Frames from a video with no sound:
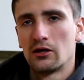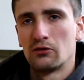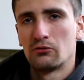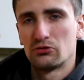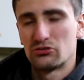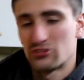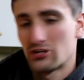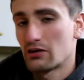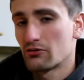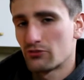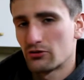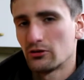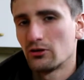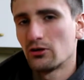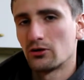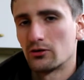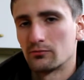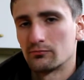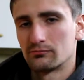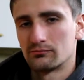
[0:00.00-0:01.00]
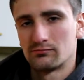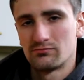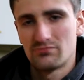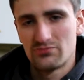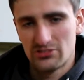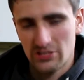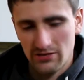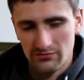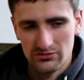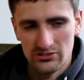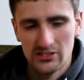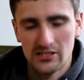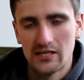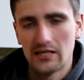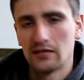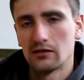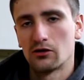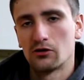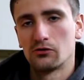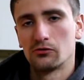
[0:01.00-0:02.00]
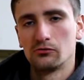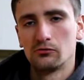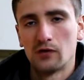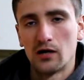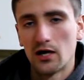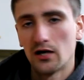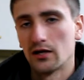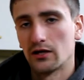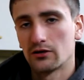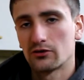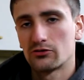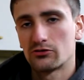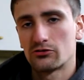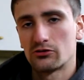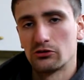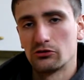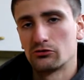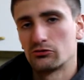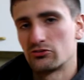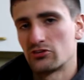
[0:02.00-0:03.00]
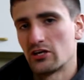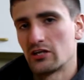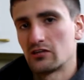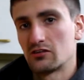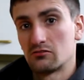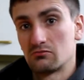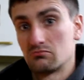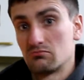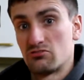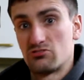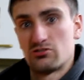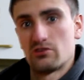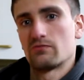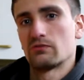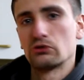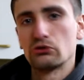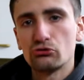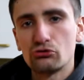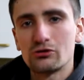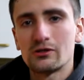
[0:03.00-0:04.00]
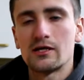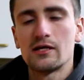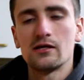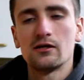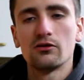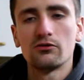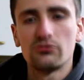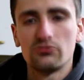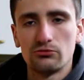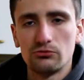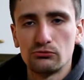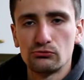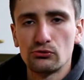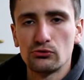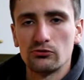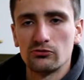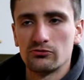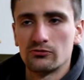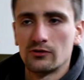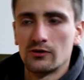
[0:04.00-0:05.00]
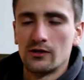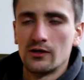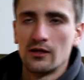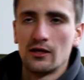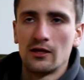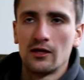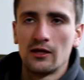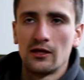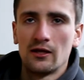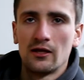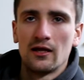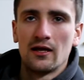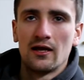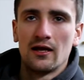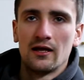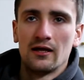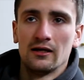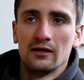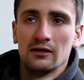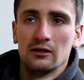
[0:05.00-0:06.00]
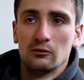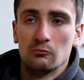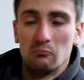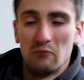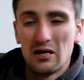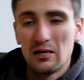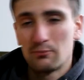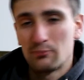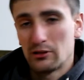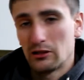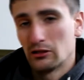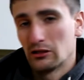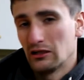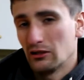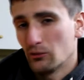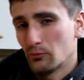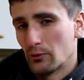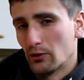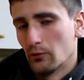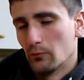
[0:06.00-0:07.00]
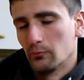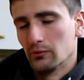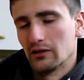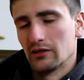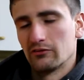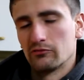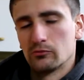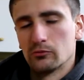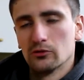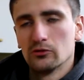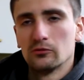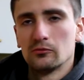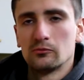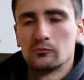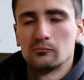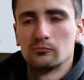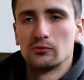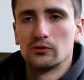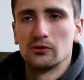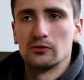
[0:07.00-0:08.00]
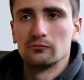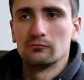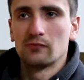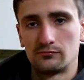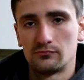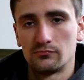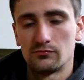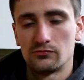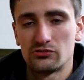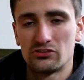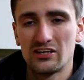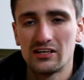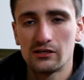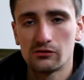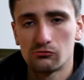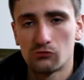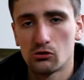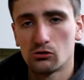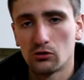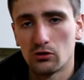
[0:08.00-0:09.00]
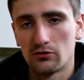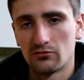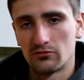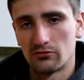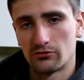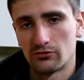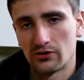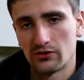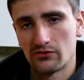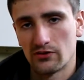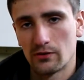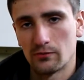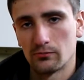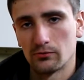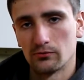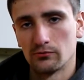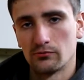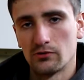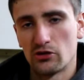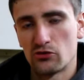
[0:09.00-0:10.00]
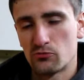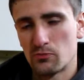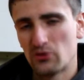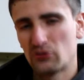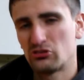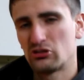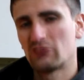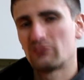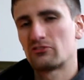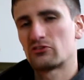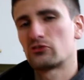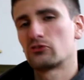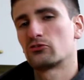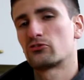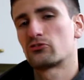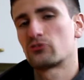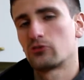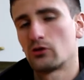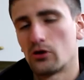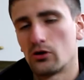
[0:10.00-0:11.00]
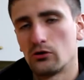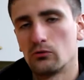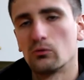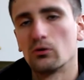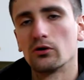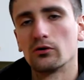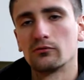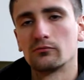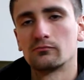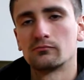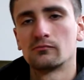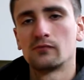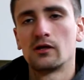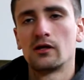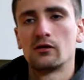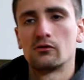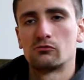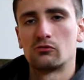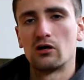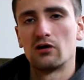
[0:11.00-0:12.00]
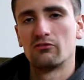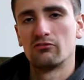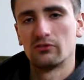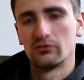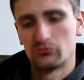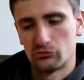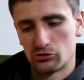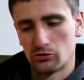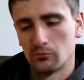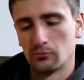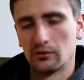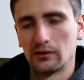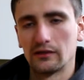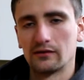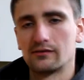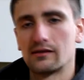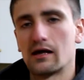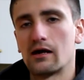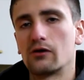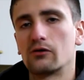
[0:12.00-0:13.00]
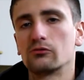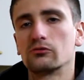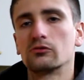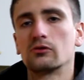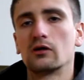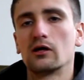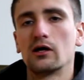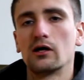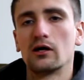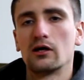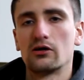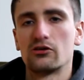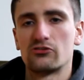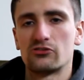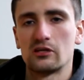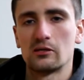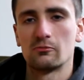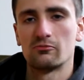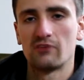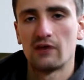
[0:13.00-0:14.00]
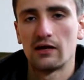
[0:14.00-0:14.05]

which sounds a lot. 70 kilo Hilux can take 700 kilos on the roof. Might be a little bit unbelievable, but take a rollover for example, especially if it's a slow one, rather than tumbling down a steep